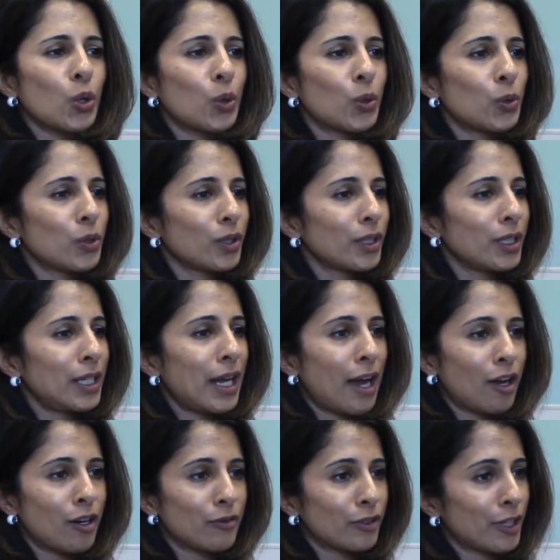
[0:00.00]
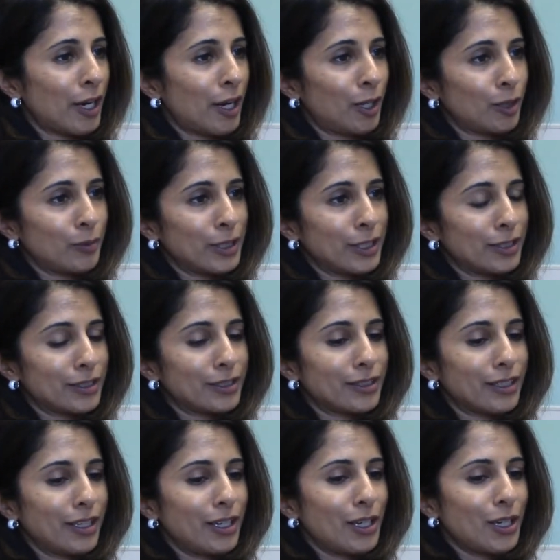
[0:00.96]
totally out of her element,
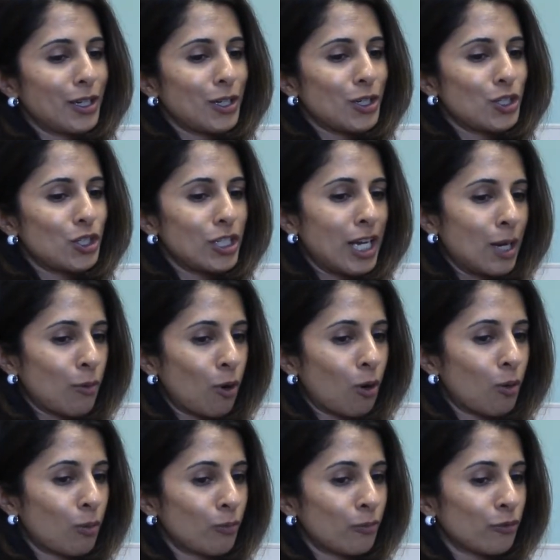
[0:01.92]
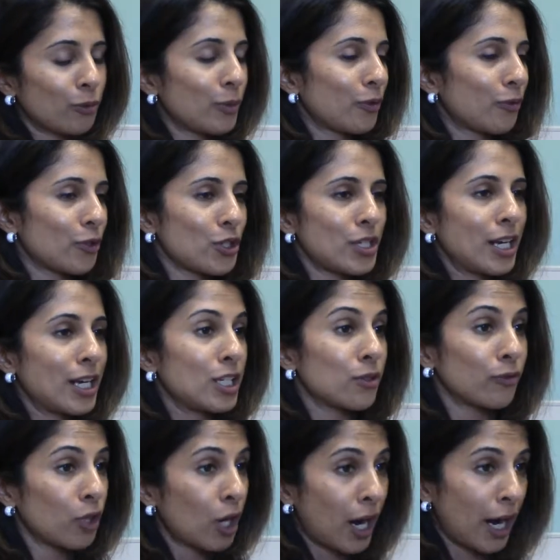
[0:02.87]
she came home from the first day at
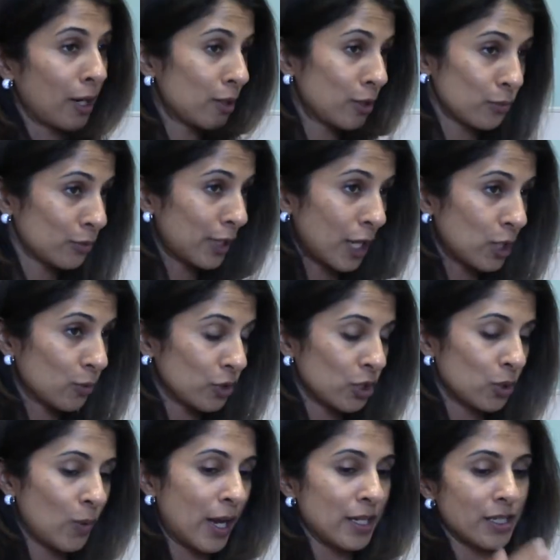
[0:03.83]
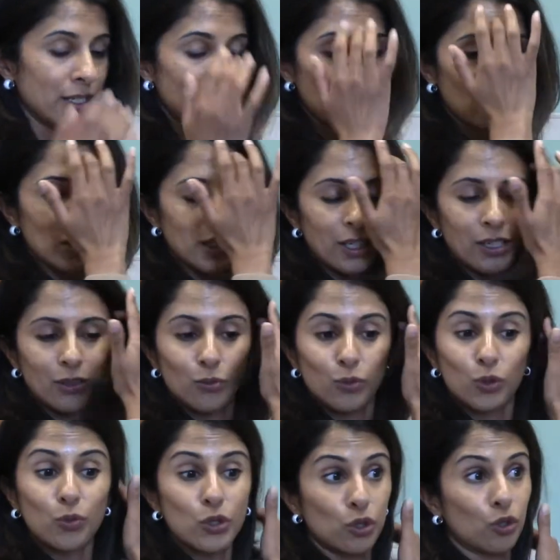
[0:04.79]
DeVry, that's where she went, and she
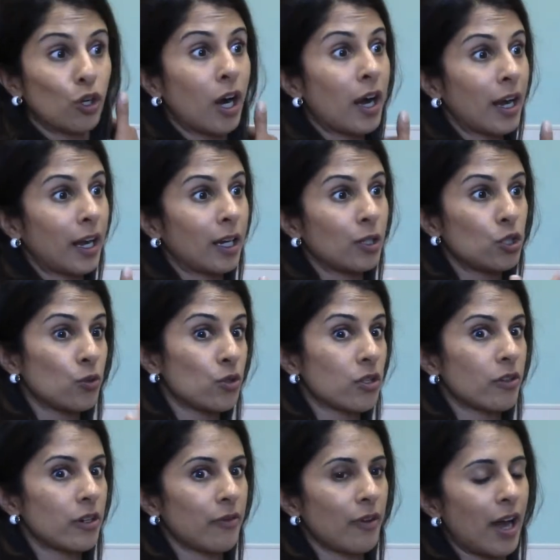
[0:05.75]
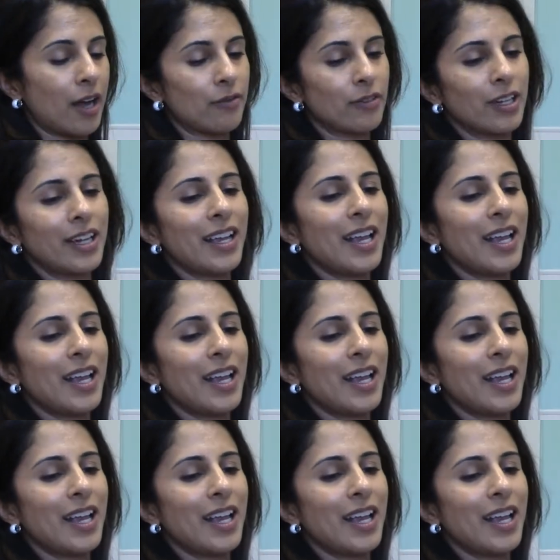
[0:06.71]
was crying. She was 35.